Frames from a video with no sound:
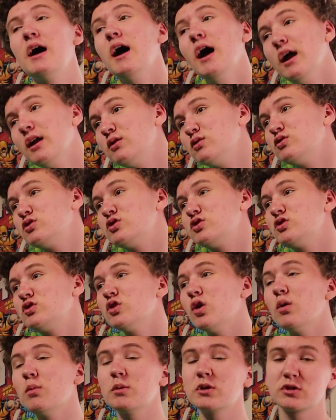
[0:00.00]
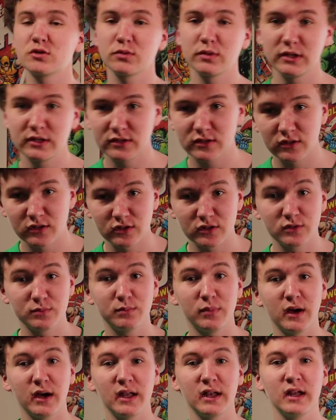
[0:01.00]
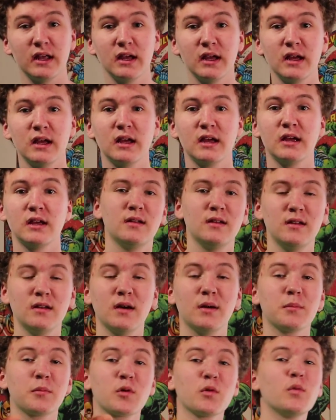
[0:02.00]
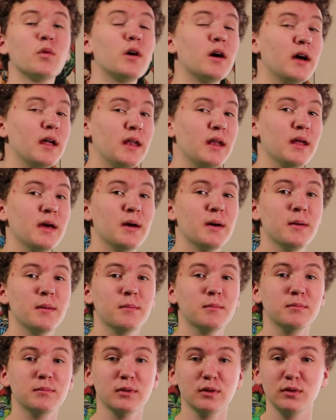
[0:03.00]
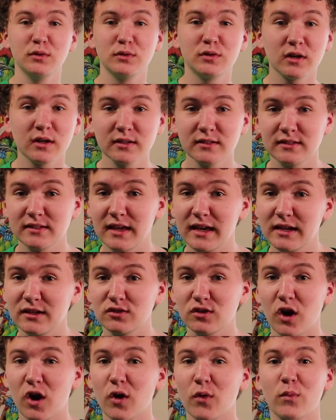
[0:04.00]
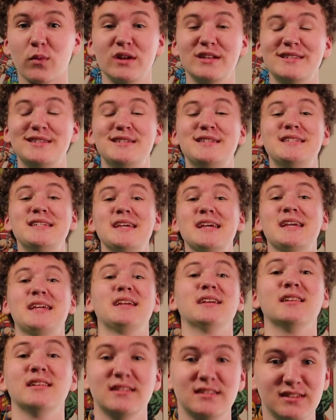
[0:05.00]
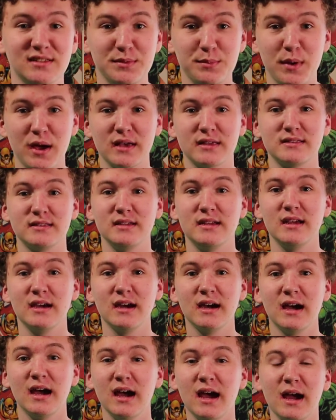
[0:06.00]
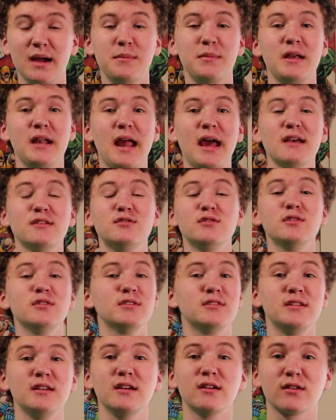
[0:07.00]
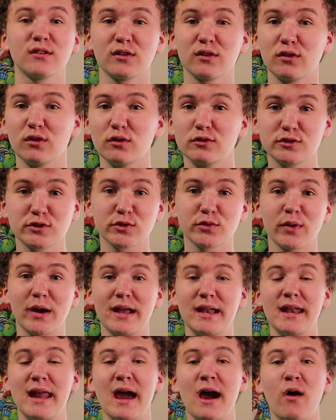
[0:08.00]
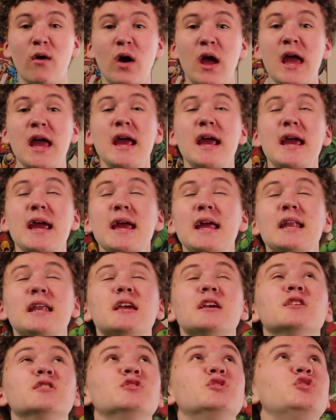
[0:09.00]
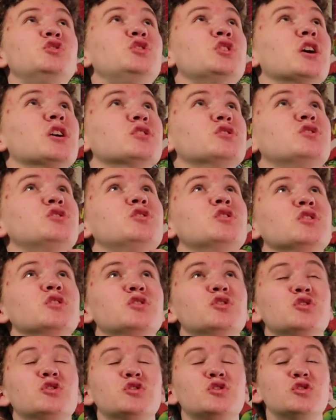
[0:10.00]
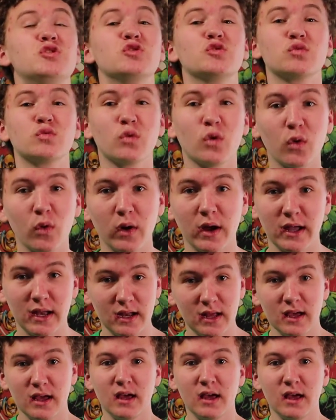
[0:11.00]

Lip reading: I do so much research, but number 1, blue-tongued skinks are ridiculously messy. I mean, as you can see in her enclosure right now, it is just destroyed.